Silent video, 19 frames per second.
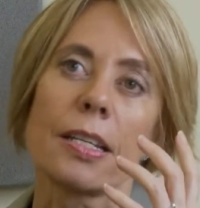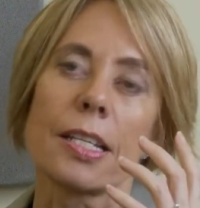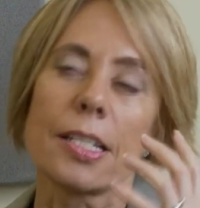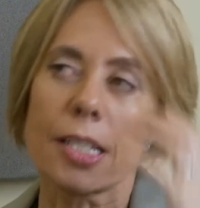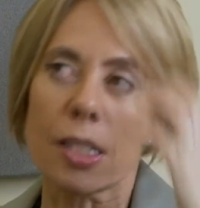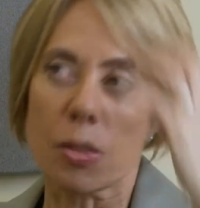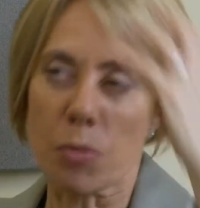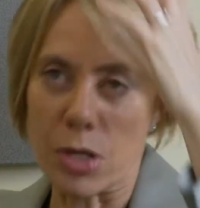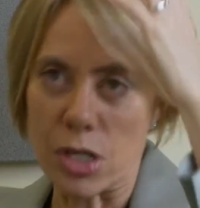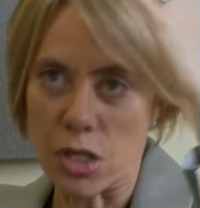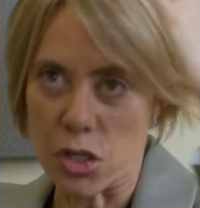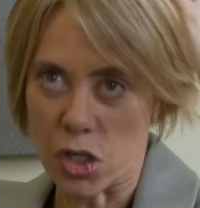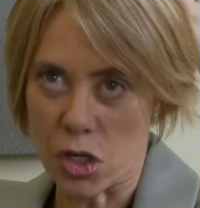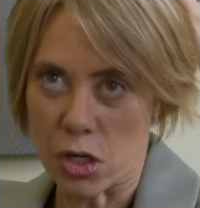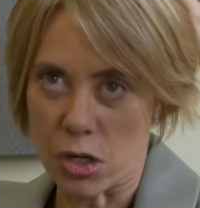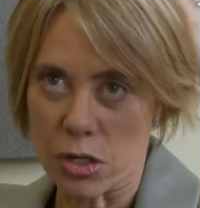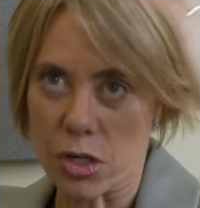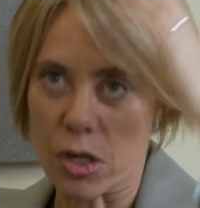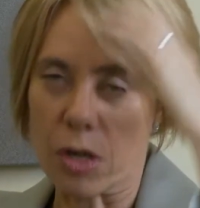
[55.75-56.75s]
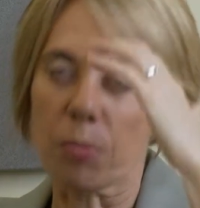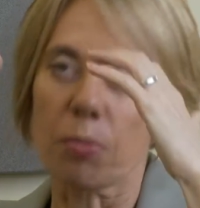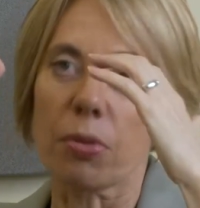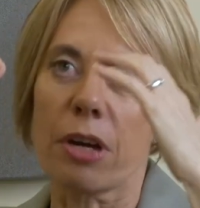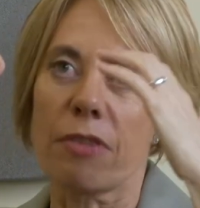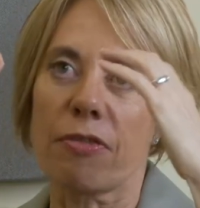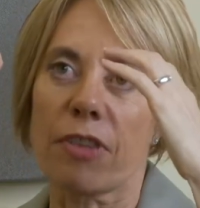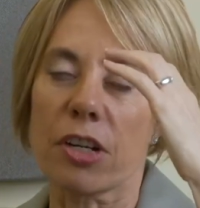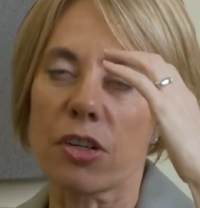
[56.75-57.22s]
This is when you turn your
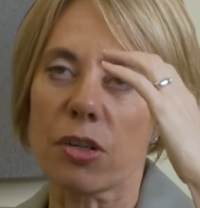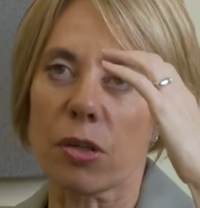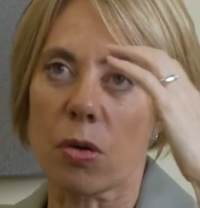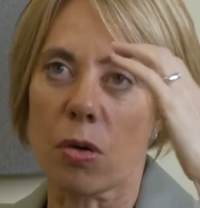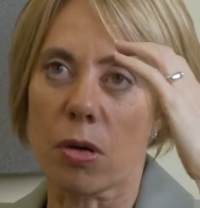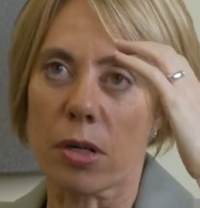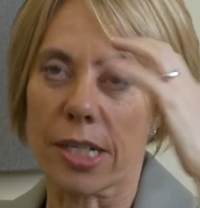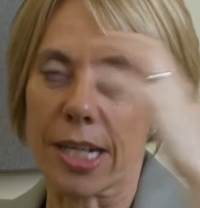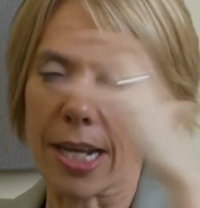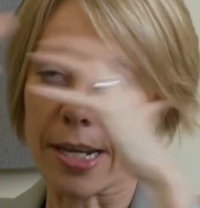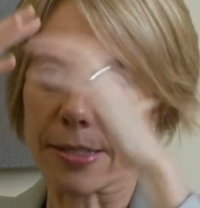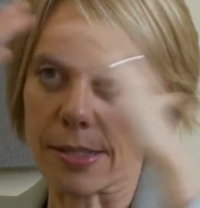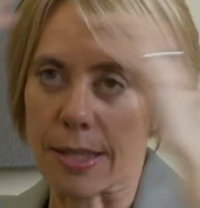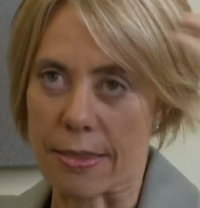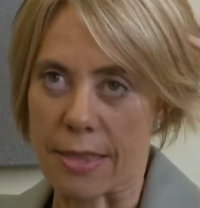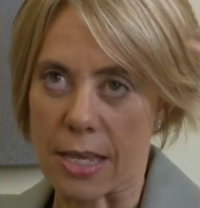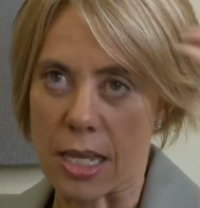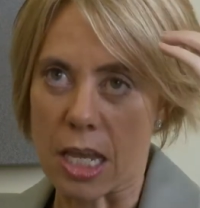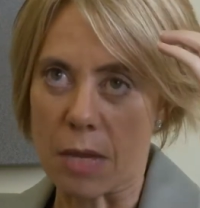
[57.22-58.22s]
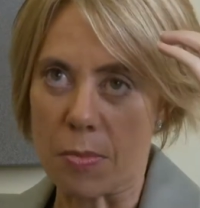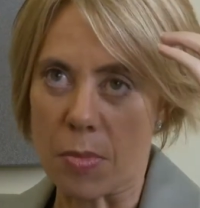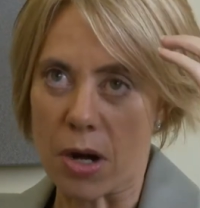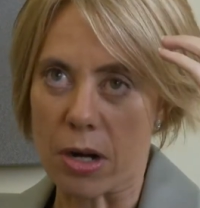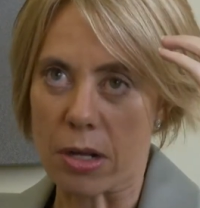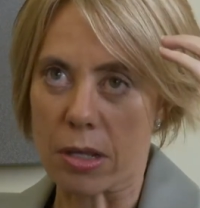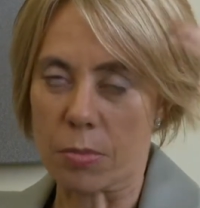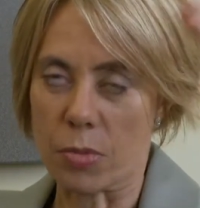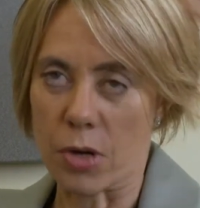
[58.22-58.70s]
prefrontal cortex, the thinking part
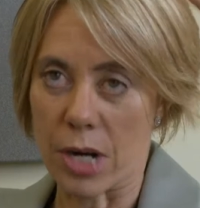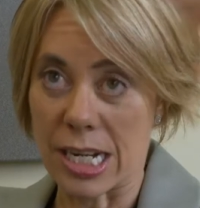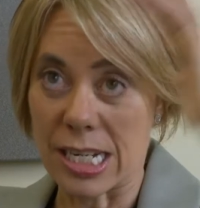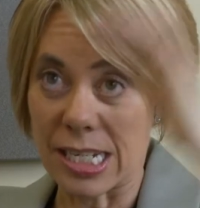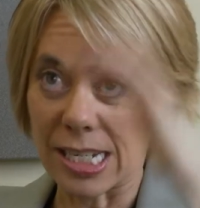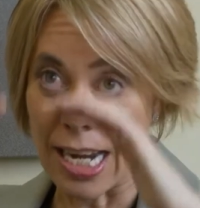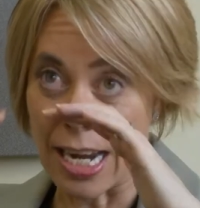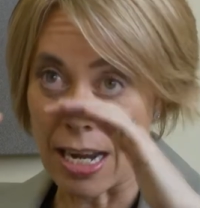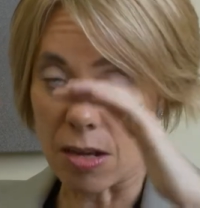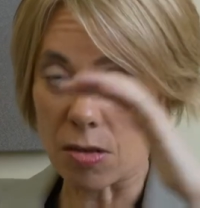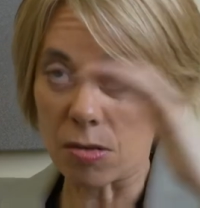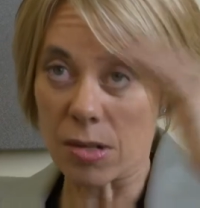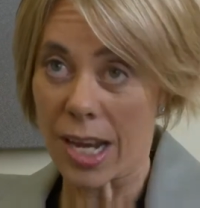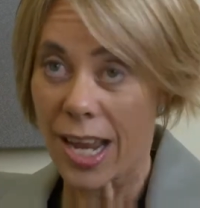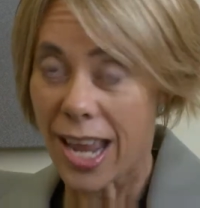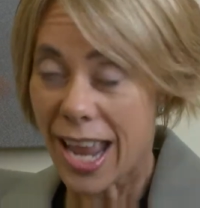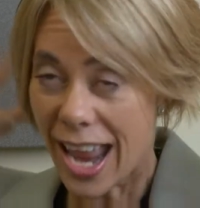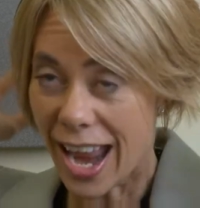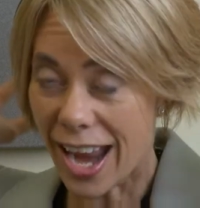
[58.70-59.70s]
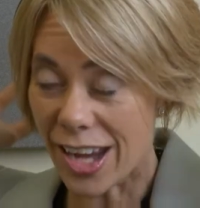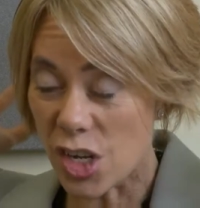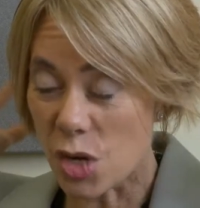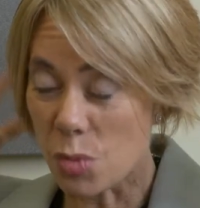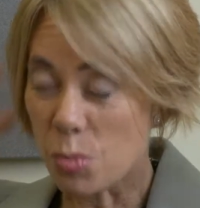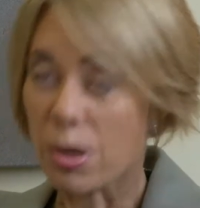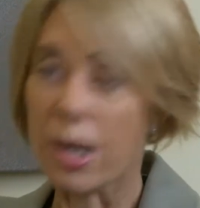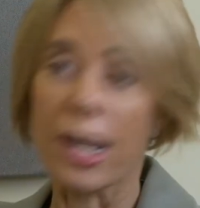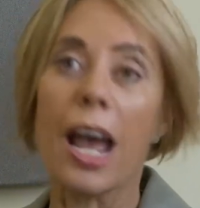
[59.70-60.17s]
of the brain, down, and you
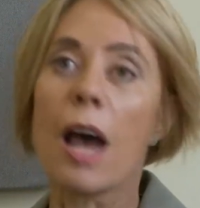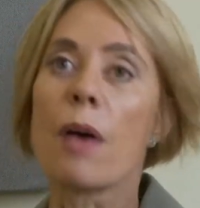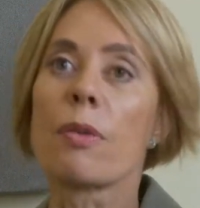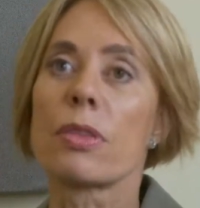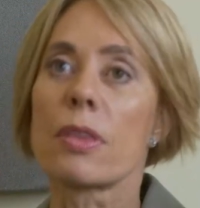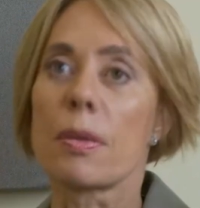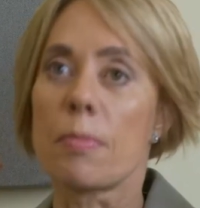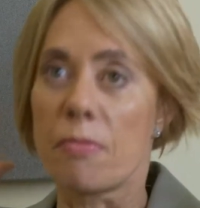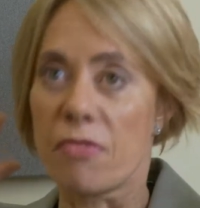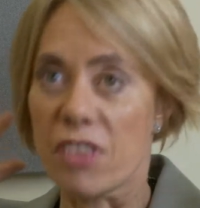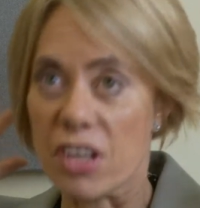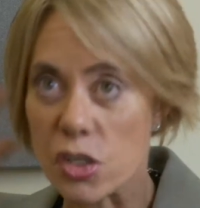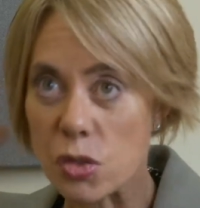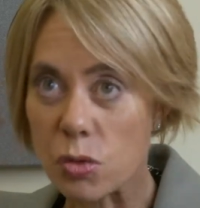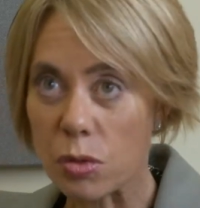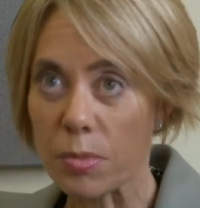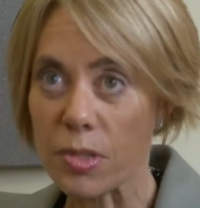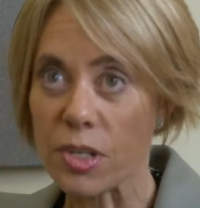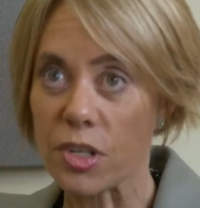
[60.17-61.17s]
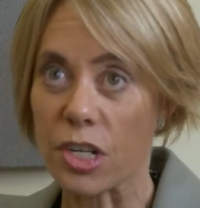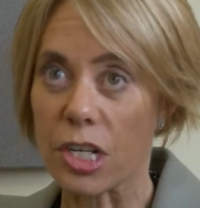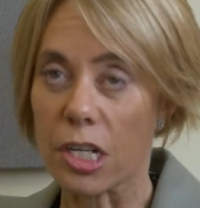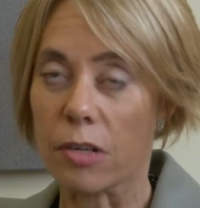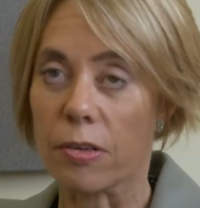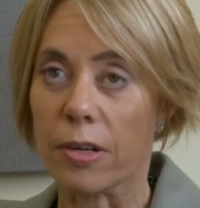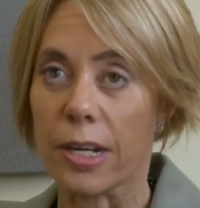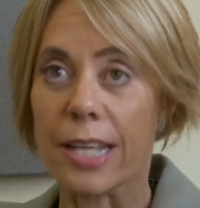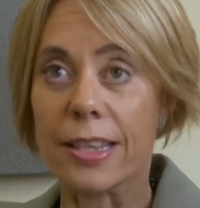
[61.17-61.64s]
bring out the visual
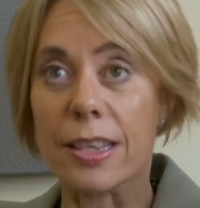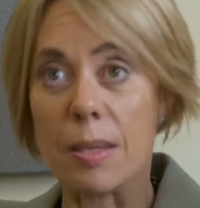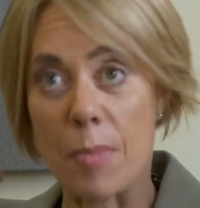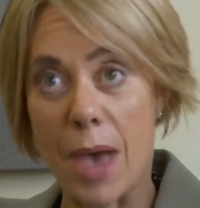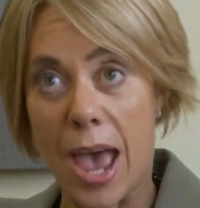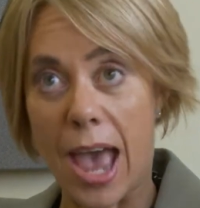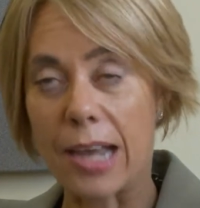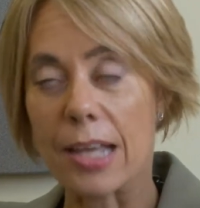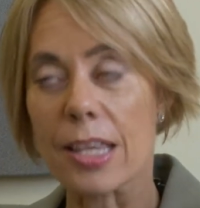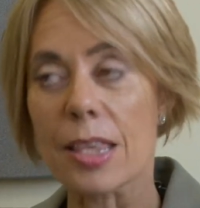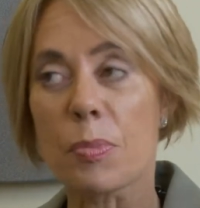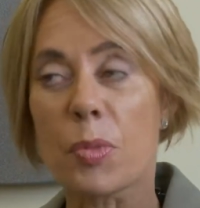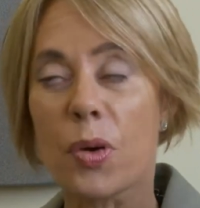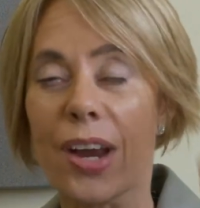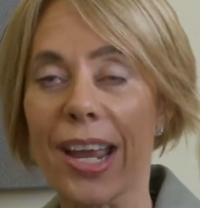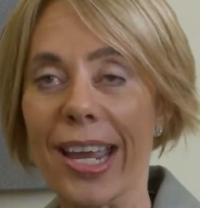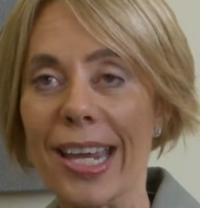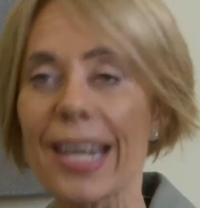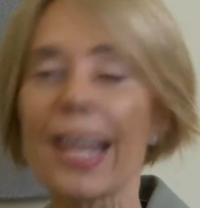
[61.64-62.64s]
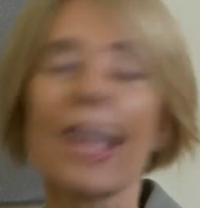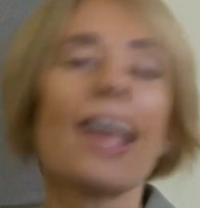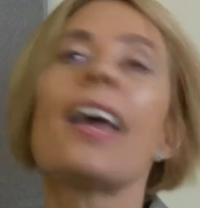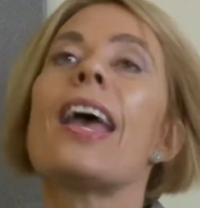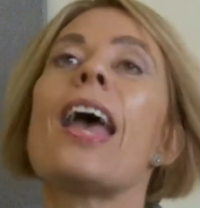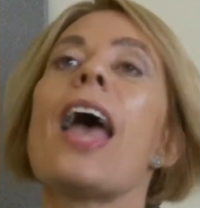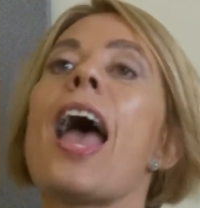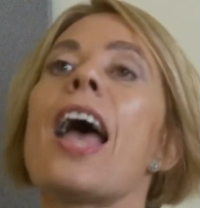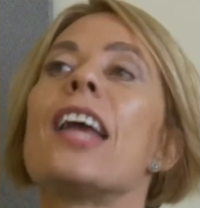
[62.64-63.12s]
machinery at the back of the brain,
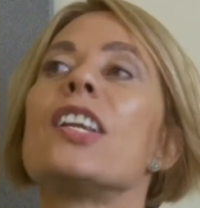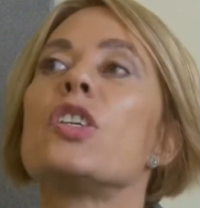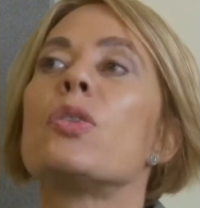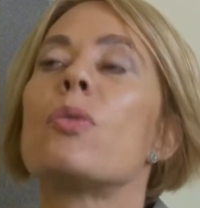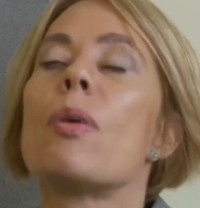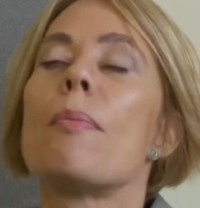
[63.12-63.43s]
and you